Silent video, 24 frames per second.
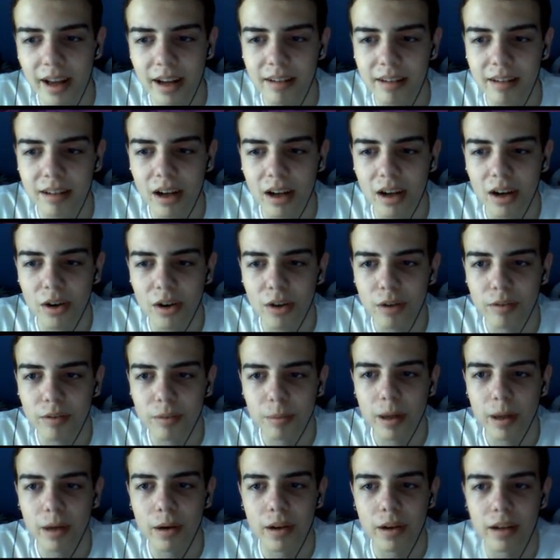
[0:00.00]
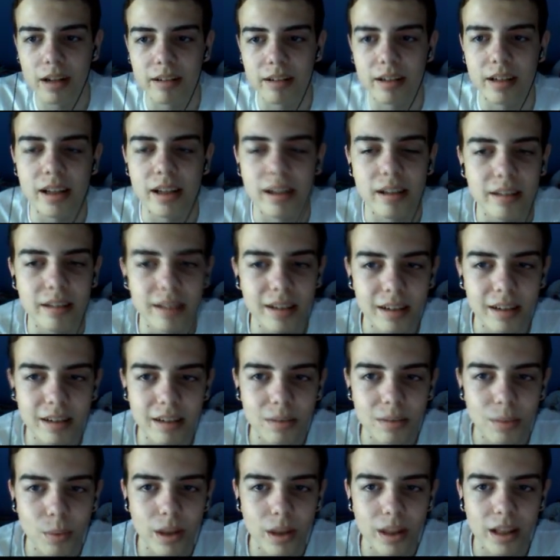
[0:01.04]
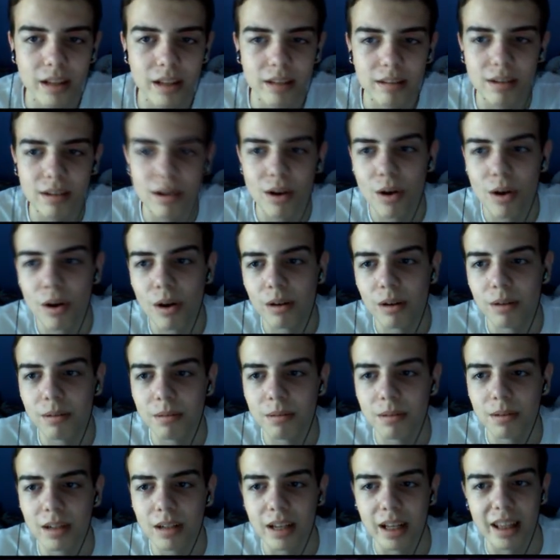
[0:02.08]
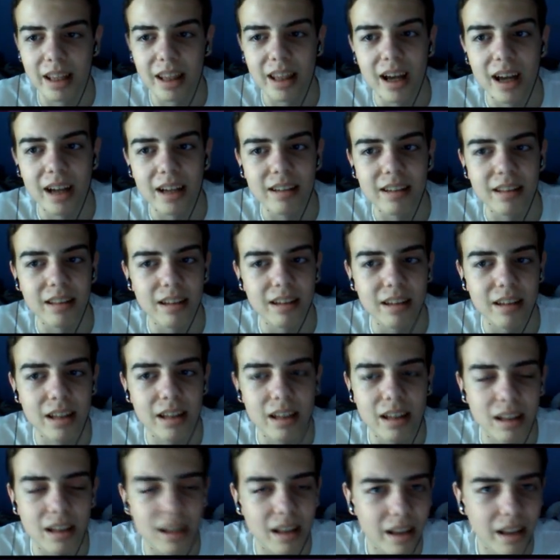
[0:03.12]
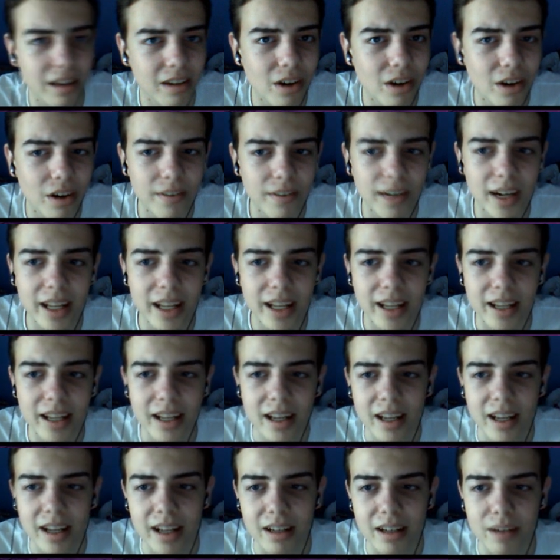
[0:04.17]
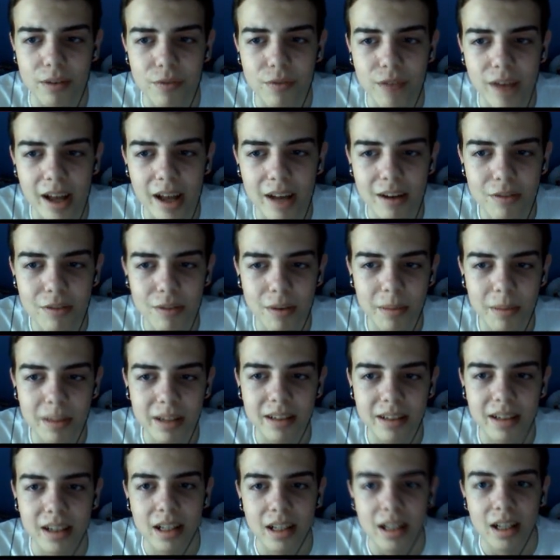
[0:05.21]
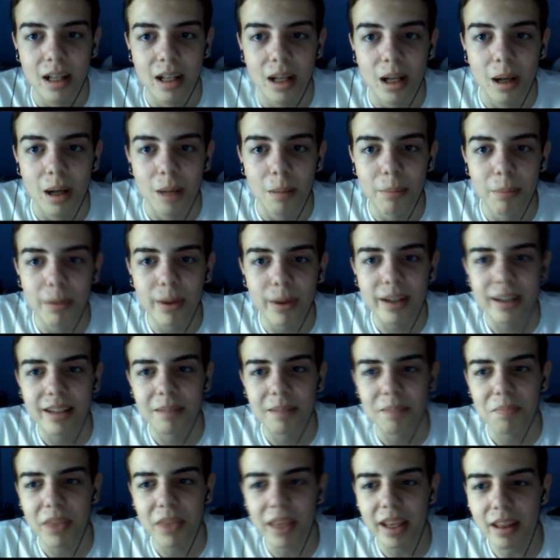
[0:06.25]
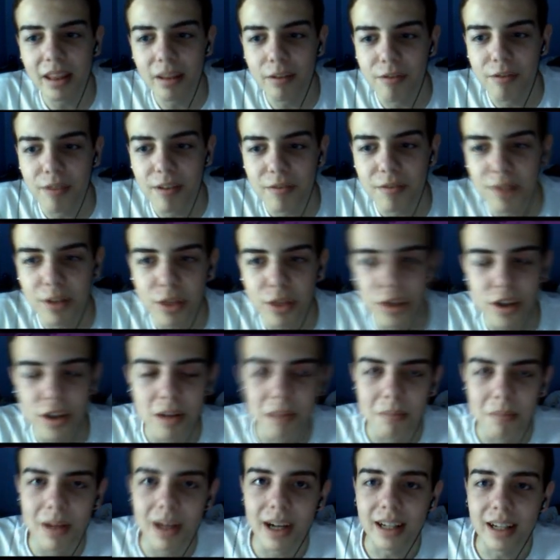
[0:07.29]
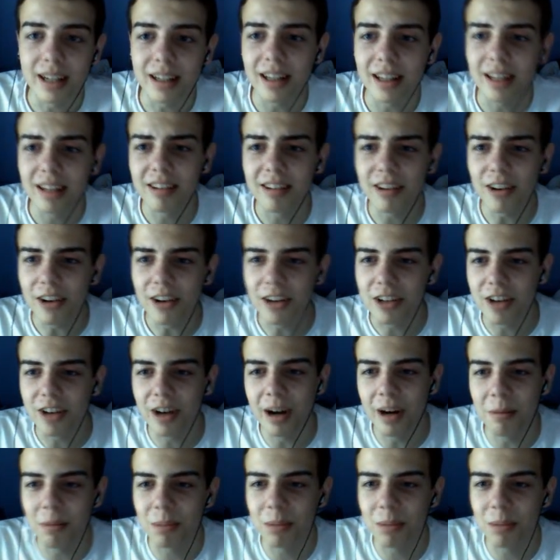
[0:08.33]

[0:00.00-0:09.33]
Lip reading: Headers are overpowered as it is, and when they score like that, you can't really defend from it. But in the 53rd minute, they score a